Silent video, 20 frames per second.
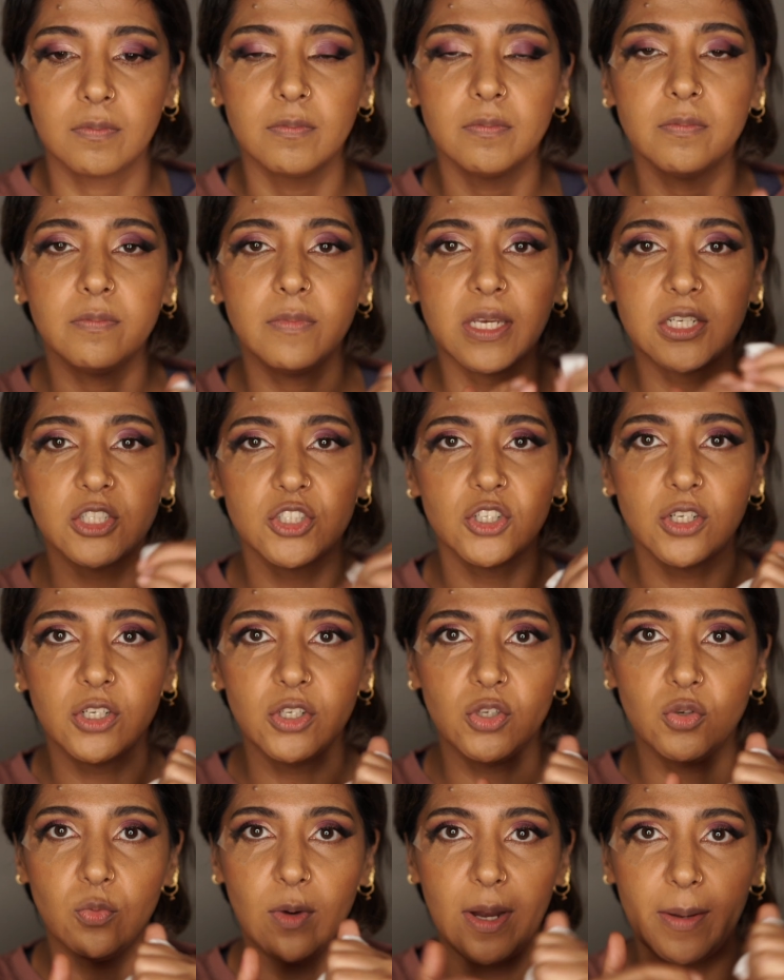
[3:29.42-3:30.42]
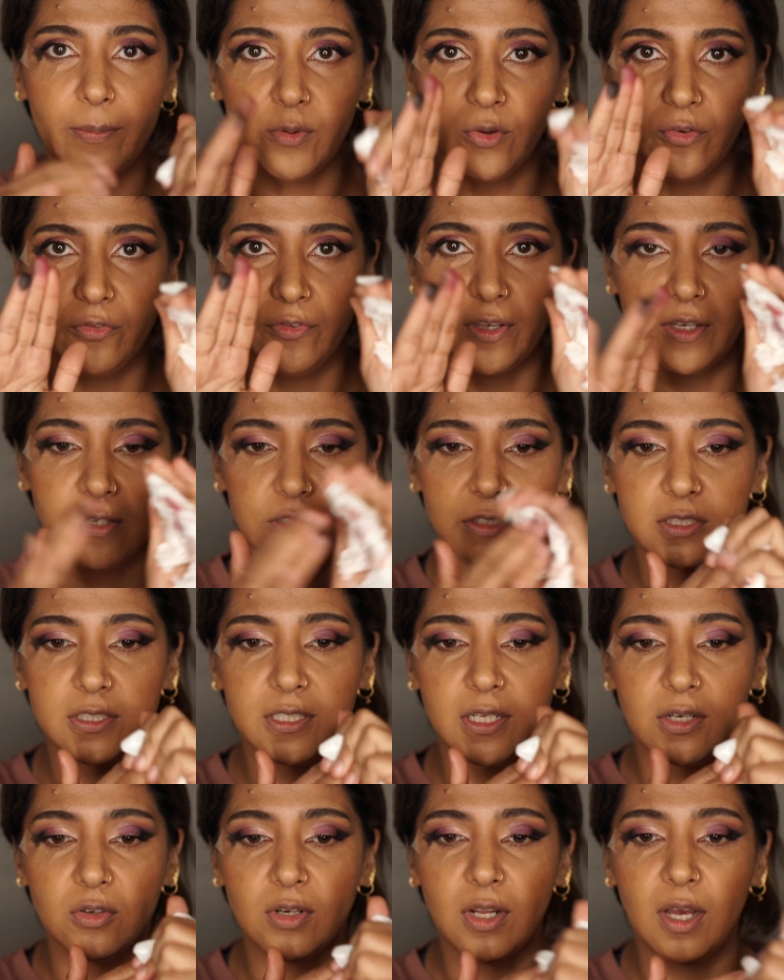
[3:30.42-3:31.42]
Make sure you wipe your fingers
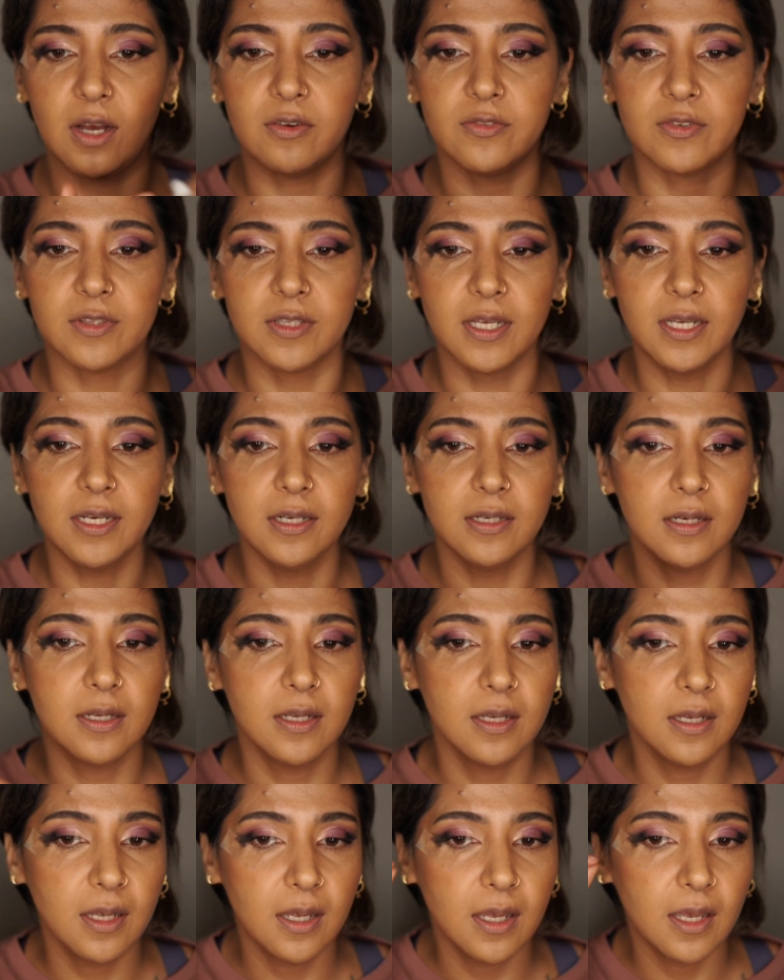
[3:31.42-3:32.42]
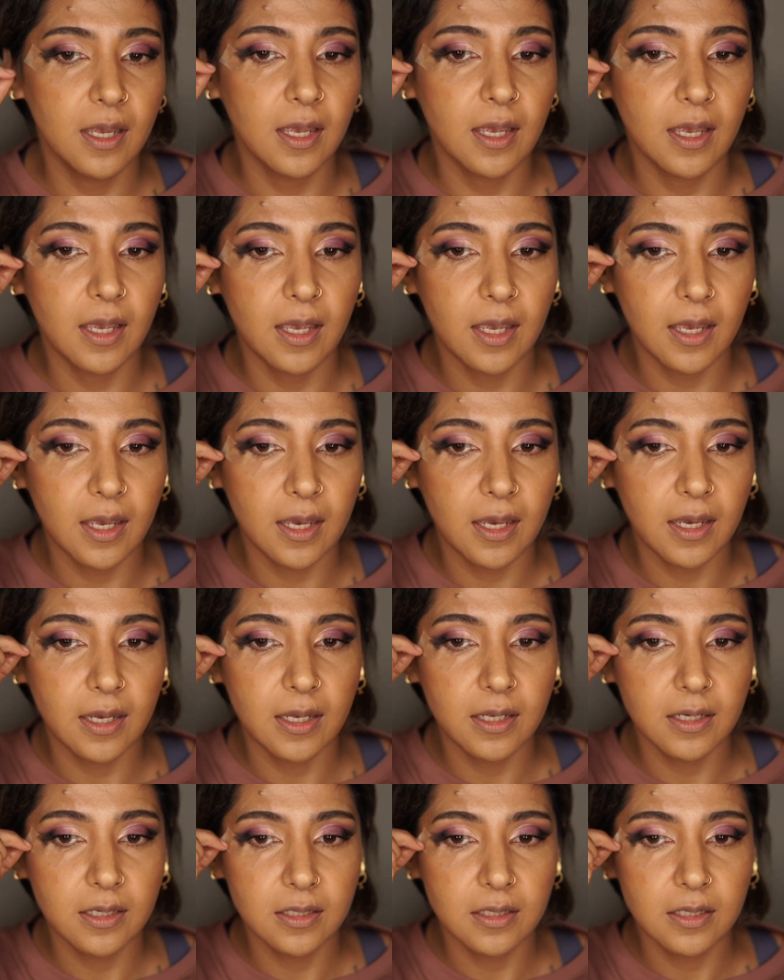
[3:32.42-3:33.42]
down after that
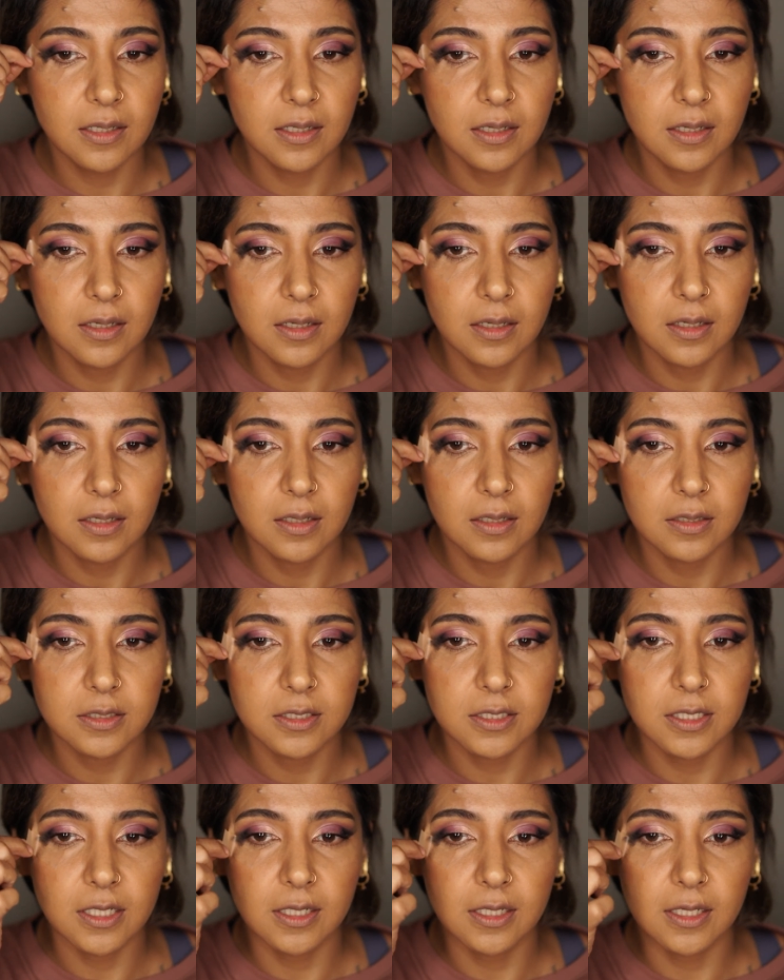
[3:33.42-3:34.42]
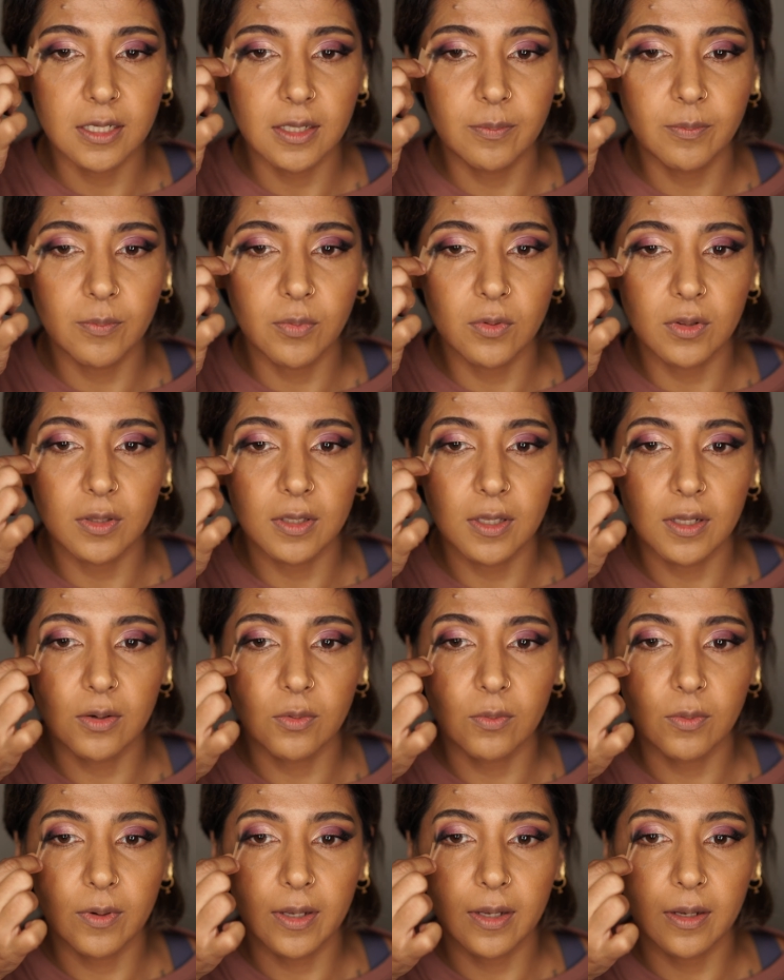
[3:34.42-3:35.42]
and gently pull that
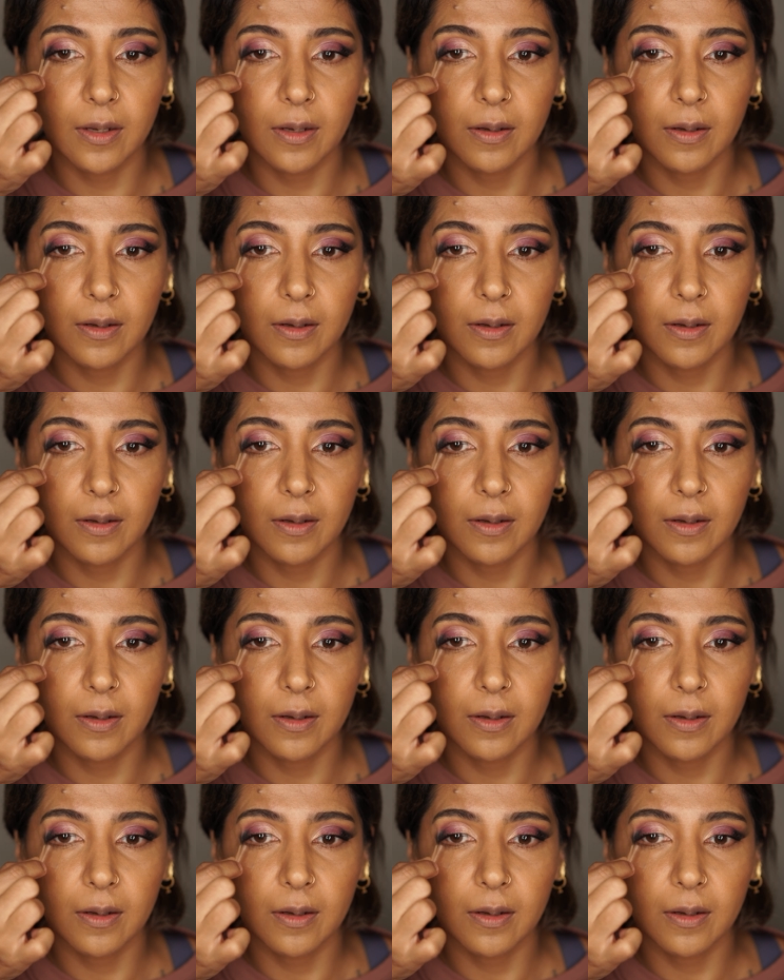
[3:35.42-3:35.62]
away.